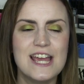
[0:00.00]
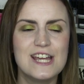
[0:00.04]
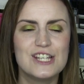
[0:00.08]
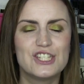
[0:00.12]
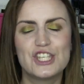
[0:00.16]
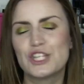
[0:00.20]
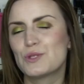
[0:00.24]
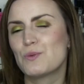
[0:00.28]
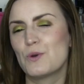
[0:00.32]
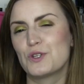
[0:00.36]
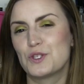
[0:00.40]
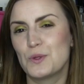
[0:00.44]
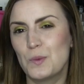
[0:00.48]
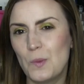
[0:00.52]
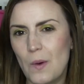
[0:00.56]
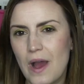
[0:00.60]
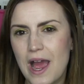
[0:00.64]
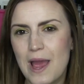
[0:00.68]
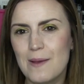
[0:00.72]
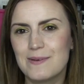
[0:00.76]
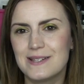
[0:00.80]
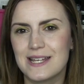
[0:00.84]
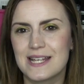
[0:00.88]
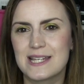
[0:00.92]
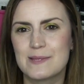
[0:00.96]
Just wasn't what
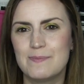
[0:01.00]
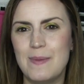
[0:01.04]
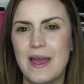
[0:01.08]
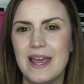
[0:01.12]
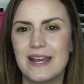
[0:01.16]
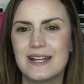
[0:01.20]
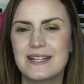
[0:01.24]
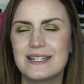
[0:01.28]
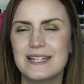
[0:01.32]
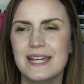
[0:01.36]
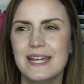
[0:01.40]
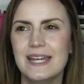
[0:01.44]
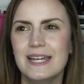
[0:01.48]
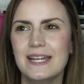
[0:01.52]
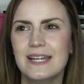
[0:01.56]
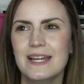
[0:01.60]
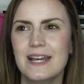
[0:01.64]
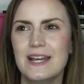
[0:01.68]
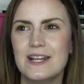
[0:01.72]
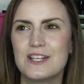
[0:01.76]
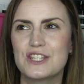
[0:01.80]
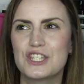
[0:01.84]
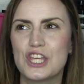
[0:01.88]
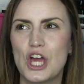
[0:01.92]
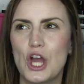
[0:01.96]
I was expecting.
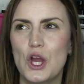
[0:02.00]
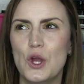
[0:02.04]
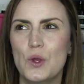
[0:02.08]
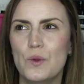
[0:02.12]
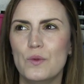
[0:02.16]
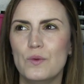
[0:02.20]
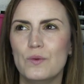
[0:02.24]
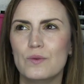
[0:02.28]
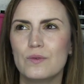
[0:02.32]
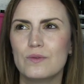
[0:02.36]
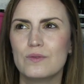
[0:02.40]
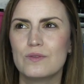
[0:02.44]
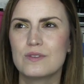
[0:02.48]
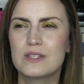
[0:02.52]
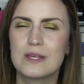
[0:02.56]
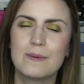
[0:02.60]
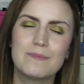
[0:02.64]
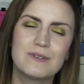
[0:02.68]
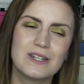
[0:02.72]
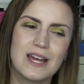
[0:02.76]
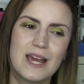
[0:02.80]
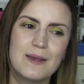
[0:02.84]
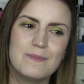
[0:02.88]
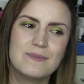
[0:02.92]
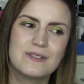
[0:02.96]
So
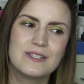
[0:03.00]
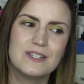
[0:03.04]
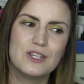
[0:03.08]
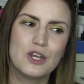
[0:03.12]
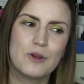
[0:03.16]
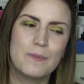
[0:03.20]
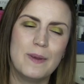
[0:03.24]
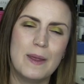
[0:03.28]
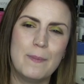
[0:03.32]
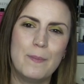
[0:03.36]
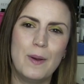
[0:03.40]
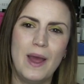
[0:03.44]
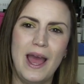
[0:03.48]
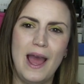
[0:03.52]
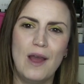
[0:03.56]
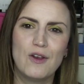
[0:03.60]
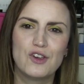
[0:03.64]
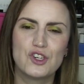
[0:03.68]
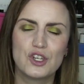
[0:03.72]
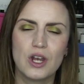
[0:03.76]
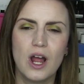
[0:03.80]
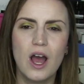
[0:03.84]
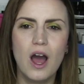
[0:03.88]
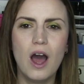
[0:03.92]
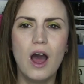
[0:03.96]
sometimes you're a bit put out.
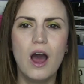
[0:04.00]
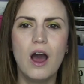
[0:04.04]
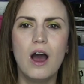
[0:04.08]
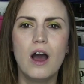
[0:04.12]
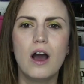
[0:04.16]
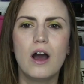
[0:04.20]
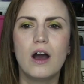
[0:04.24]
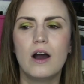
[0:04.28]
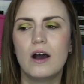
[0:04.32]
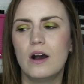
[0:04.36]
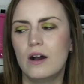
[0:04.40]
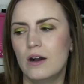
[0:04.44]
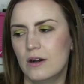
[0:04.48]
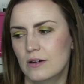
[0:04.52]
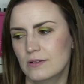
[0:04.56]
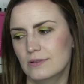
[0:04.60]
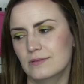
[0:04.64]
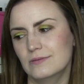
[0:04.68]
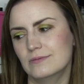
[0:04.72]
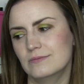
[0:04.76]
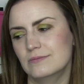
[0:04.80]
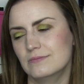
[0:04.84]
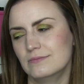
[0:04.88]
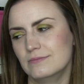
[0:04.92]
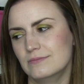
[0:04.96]
You're like, oh,